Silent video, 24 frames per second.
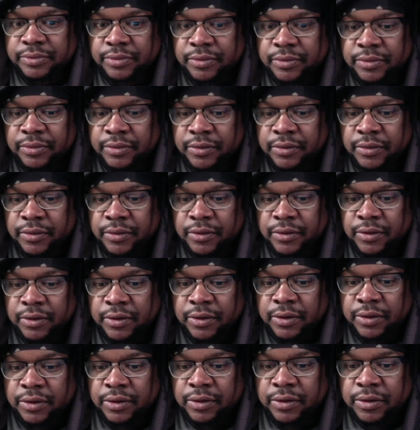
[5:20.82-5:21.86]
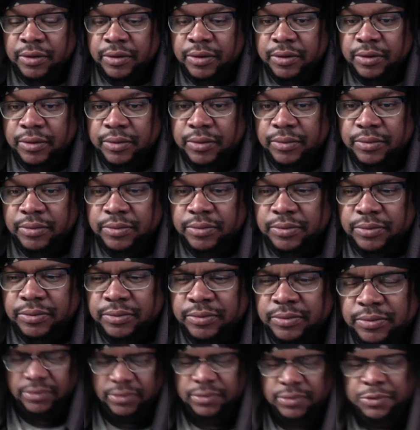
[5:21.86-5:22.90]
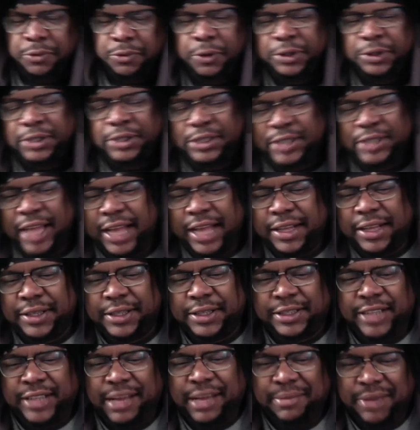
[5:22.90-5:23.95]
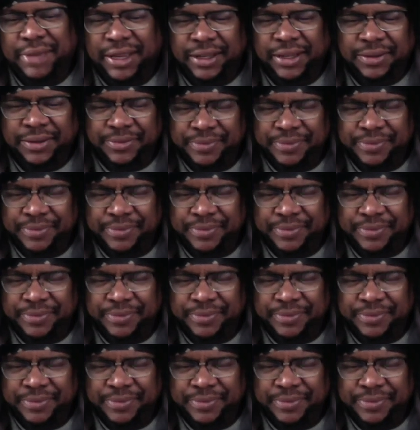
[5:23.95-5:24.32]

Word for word: Tech, let's check it out. What exactly does that mean?